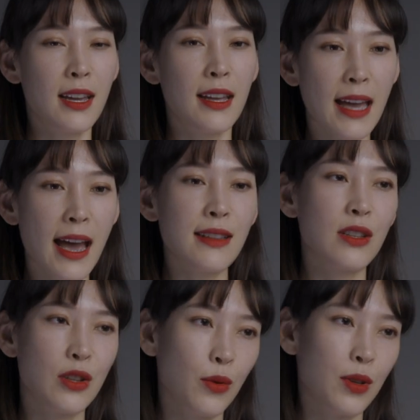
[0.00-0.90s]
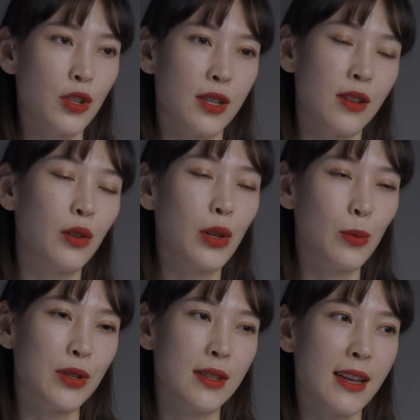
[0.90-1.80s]
And that has to do with just our
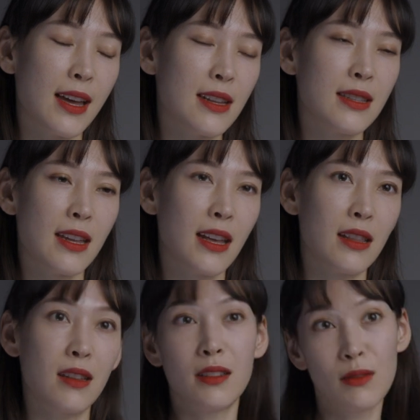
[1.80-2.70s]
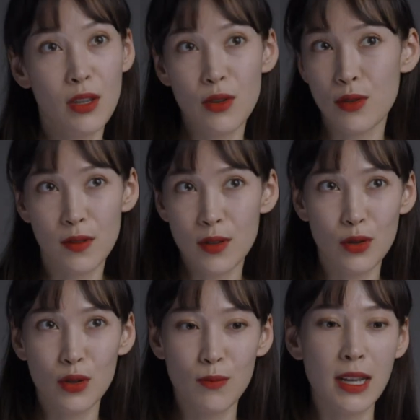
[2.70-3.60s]
global society today and the use of
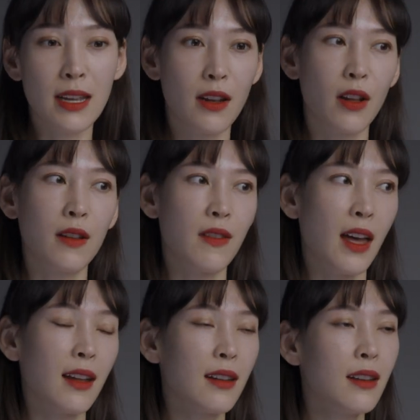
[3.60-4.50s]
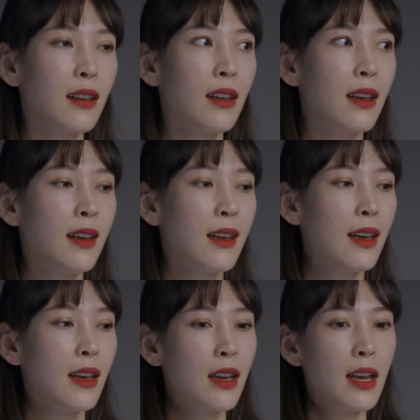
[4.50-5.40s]
social media and all of that.
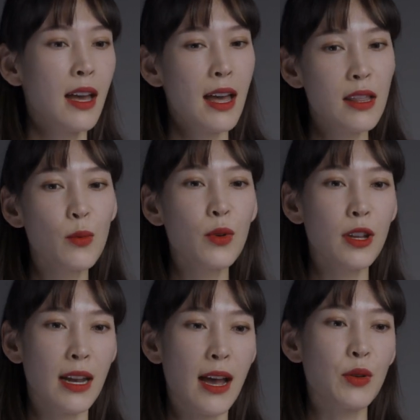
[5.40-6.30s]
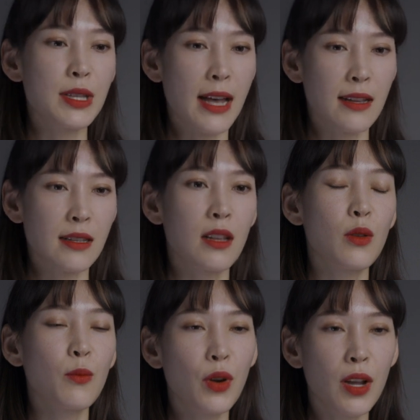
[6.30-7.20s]
And the more that I was
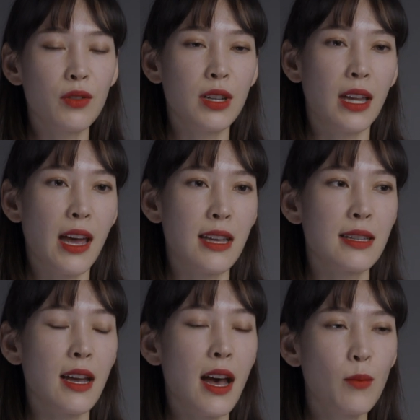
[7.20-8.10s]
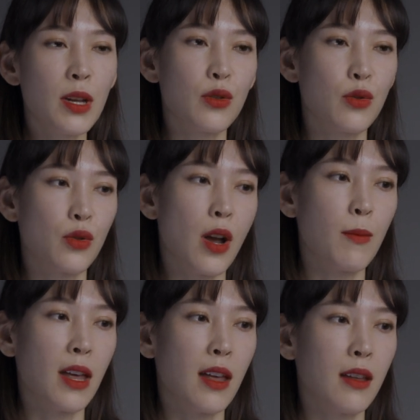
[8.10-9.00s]
asking, the more I realized how much
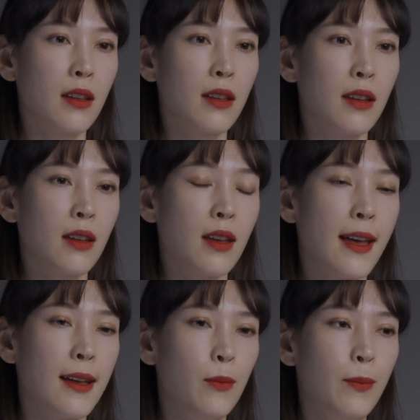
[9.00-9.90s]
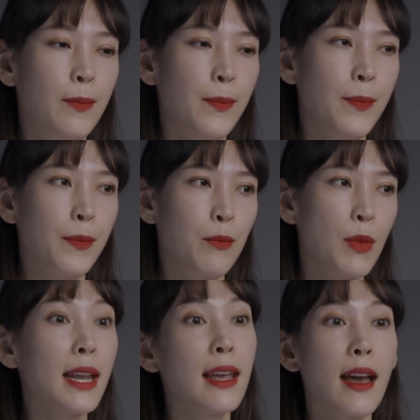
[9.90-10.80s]
trauma
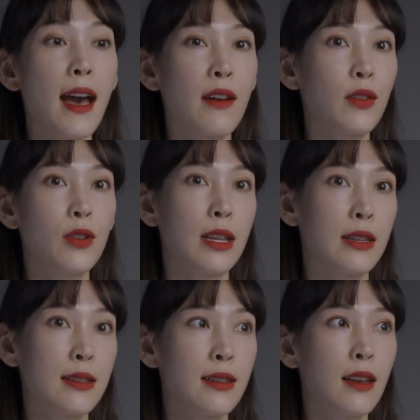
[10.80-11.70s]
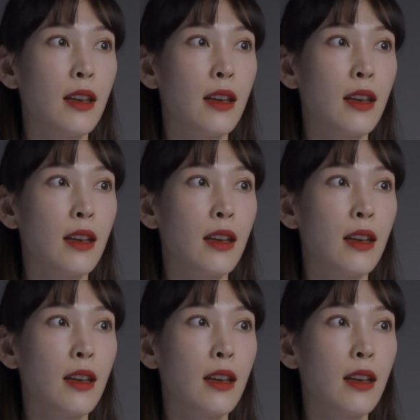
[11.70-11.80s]
many half Koreans